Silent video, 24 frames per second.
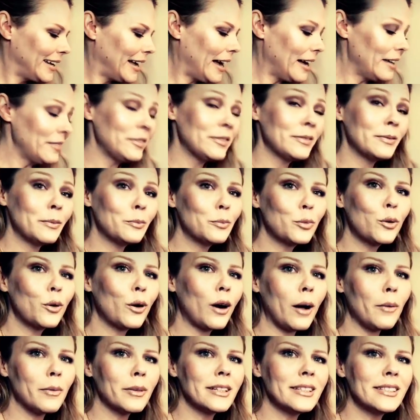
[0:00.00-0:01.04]
I've
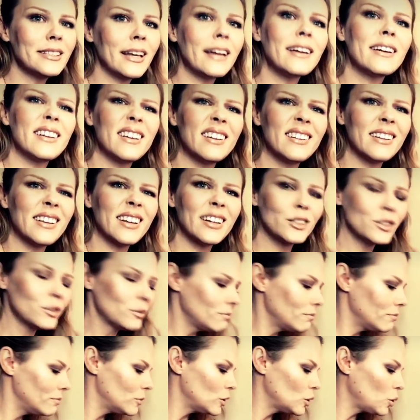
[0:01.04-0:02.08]
probably said it in like
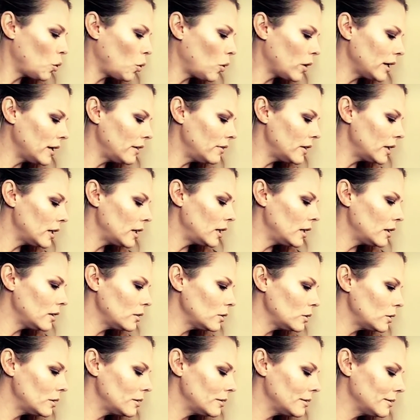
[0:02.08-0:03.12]
20
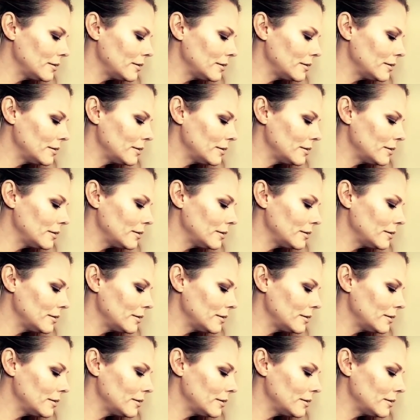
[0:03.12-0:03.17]
videos.